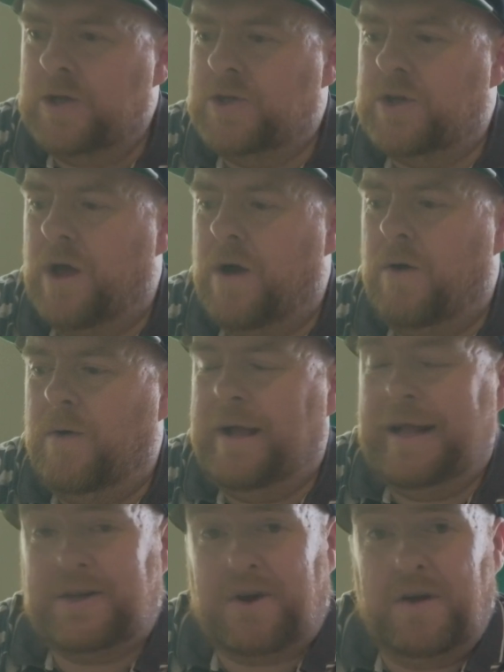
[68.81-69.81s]
So
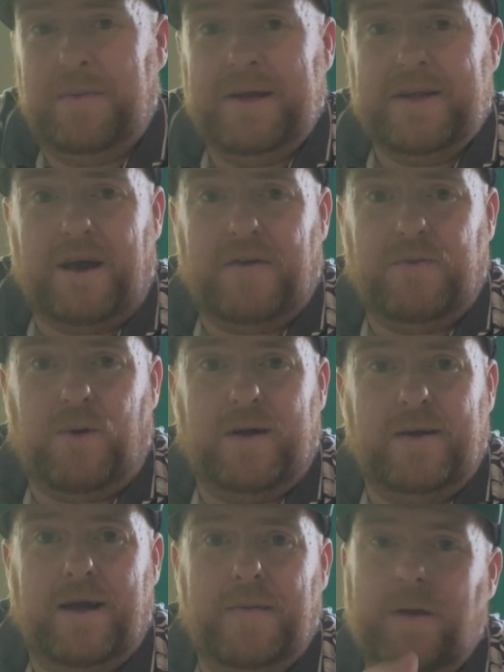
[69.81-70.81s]
it's going to be a tough
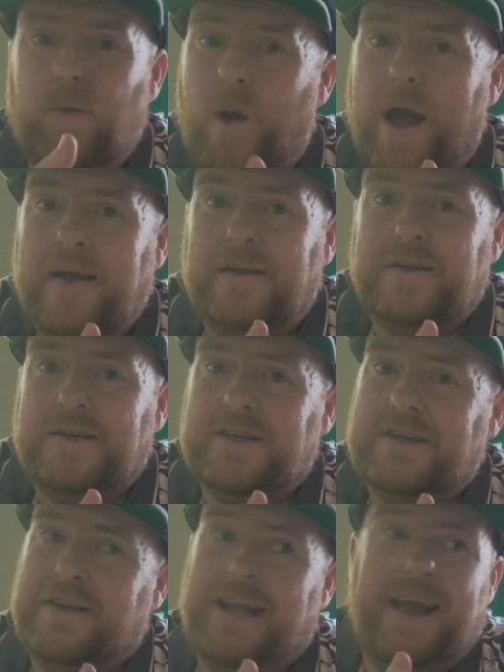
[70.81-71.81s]
one. I mean, Wales,